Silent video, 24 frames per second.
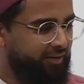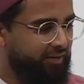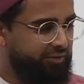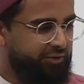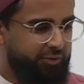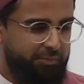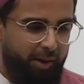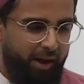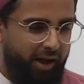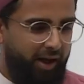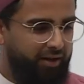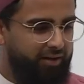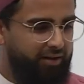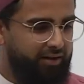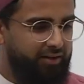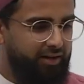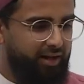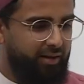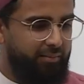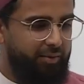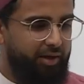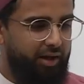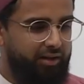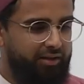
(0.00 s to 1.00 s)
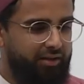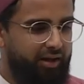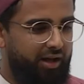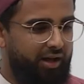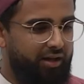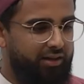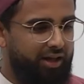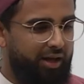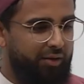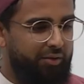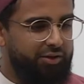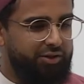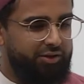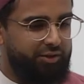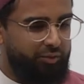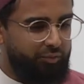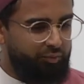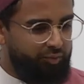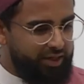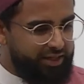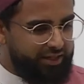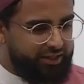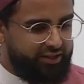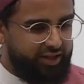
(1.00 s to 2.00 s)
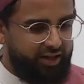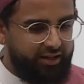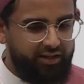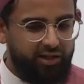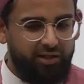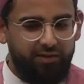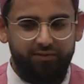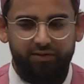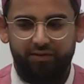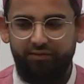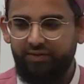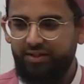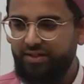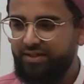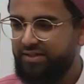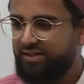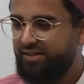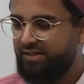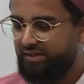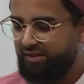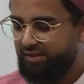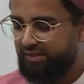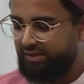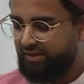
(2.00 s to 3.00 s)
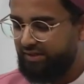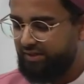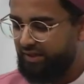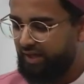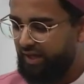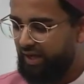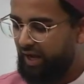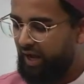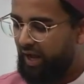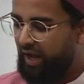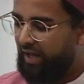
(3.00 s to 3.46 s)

Subhanallah, may Allah allow us to reach that level of consistency.